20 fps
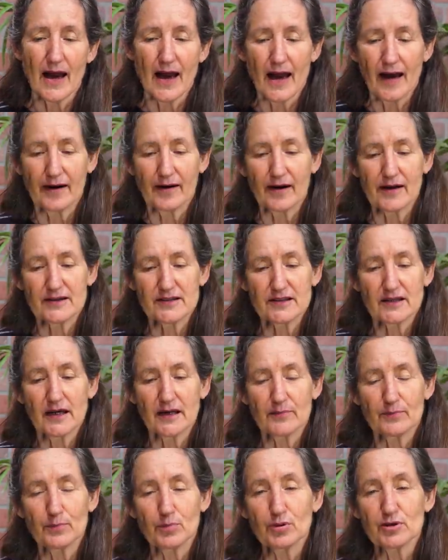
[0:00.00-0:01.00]
And I
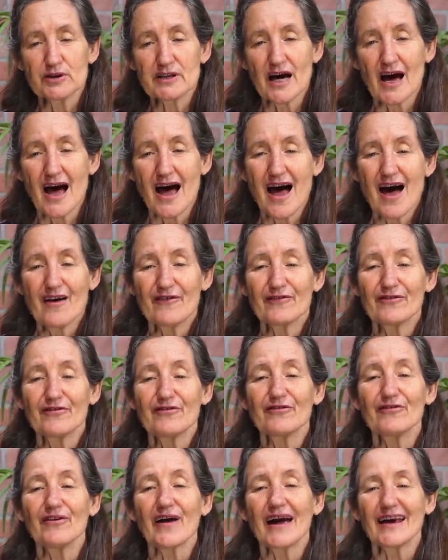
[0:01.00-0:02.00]
said, put a
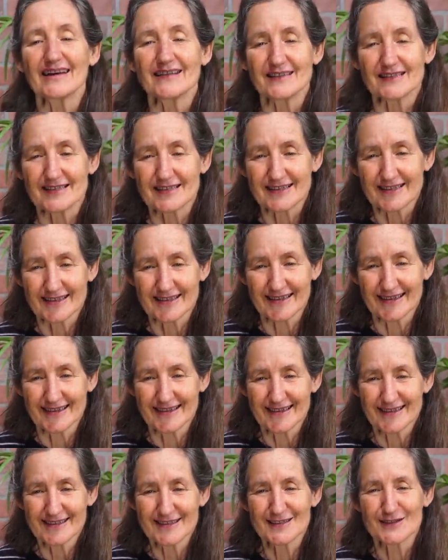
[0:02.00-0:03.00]
faint
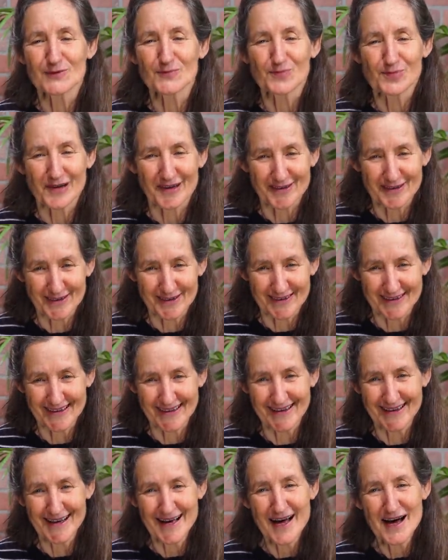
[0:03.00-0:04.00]
sprinkle
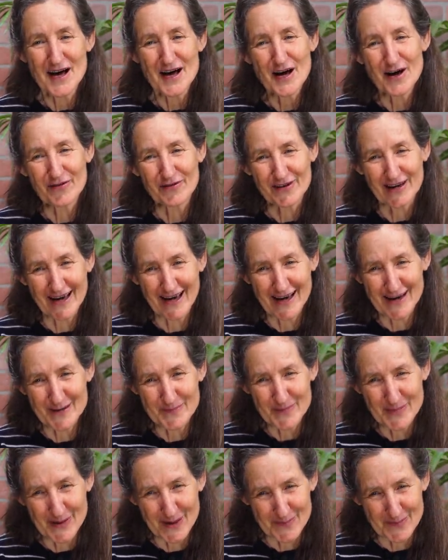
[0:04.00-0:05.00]
of
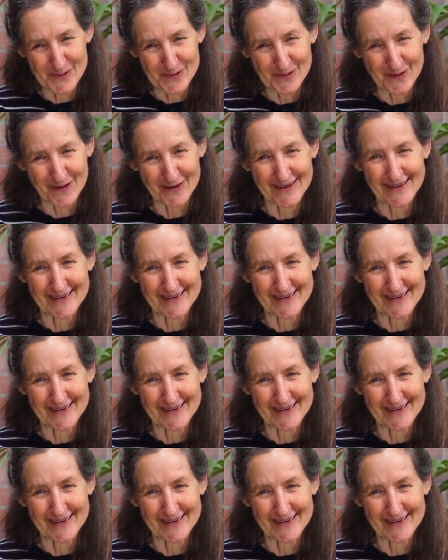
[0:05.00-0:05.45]
cayenne pepper on